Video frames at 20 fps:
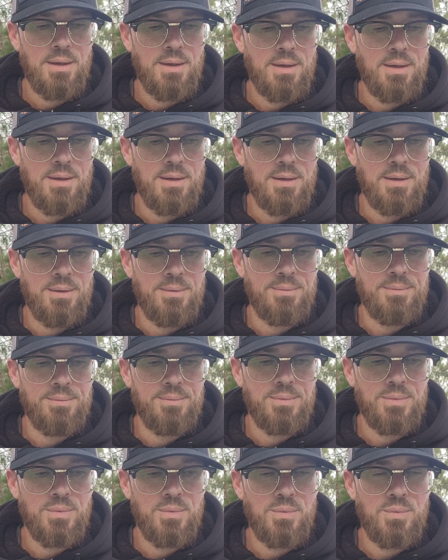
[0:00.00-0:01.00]
Um,
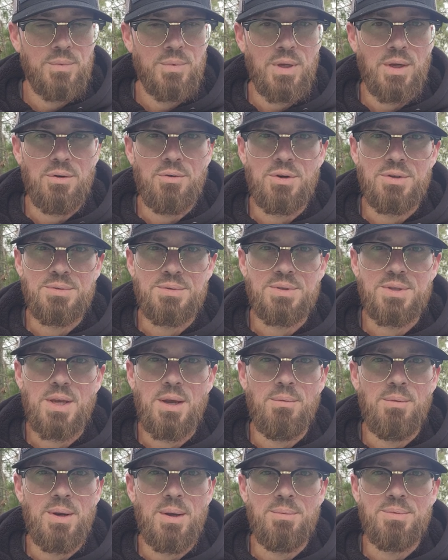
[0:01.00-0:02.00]
we got Christmas
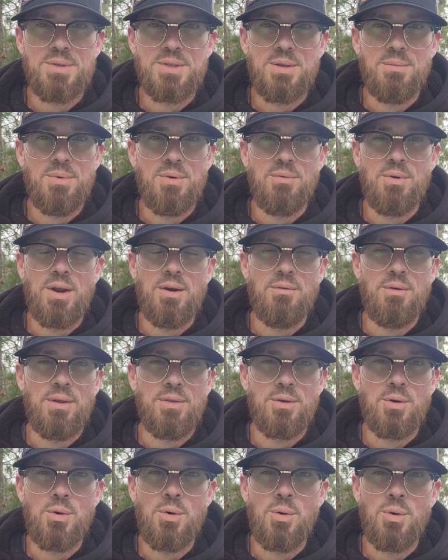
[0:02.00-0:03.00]
coming up. It's gonna be right around
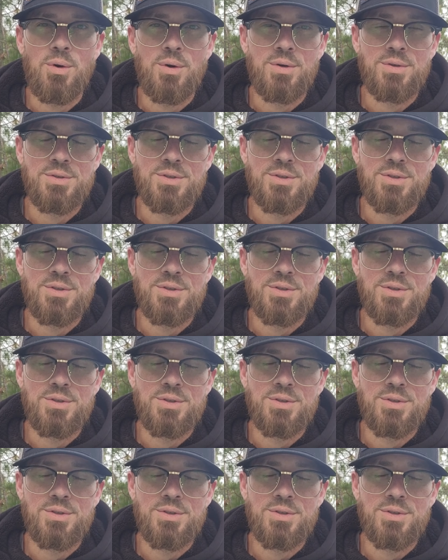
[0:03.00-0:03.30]
the corner.